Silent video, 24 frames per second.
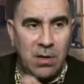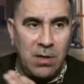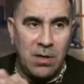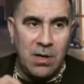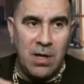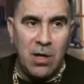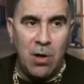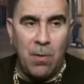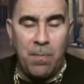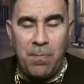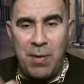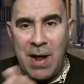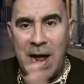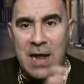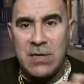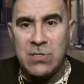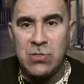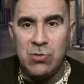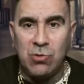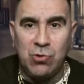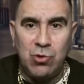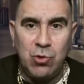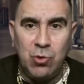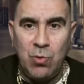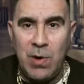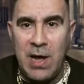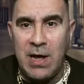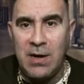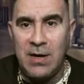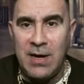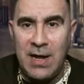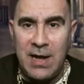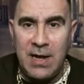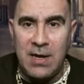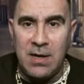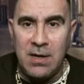El Paso to
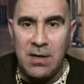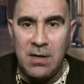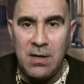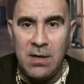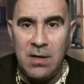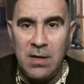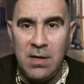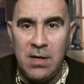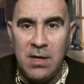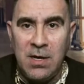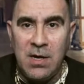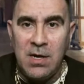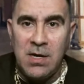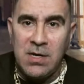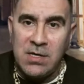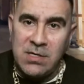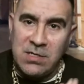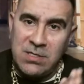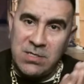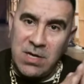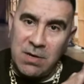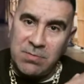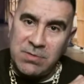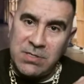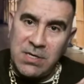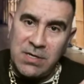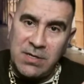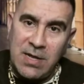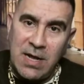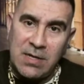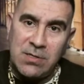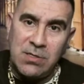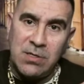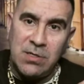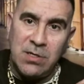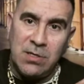LA. Some say
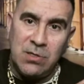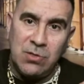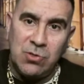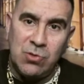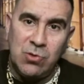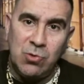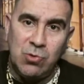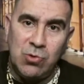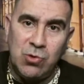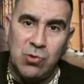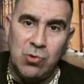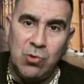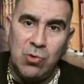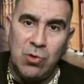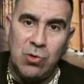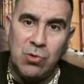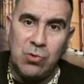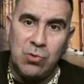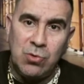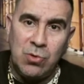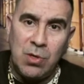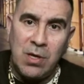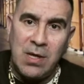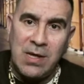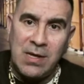that the Zoot Suiters